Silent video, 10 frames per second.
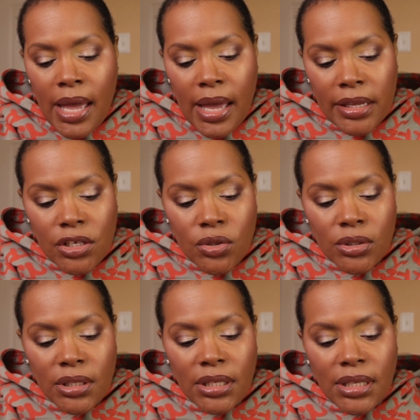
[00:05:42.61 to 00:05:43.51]
I
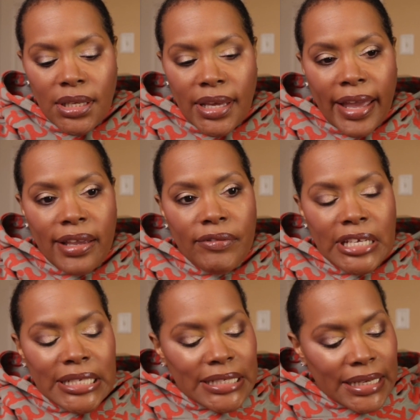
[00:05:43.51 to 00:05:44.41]
used the
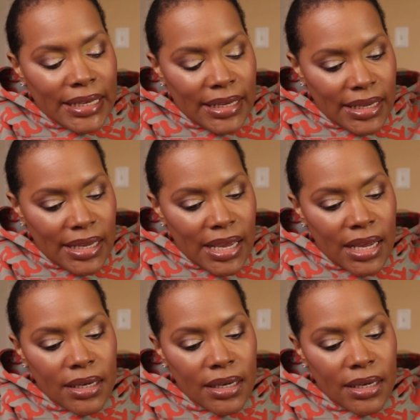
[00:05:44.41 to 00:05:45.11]
KVD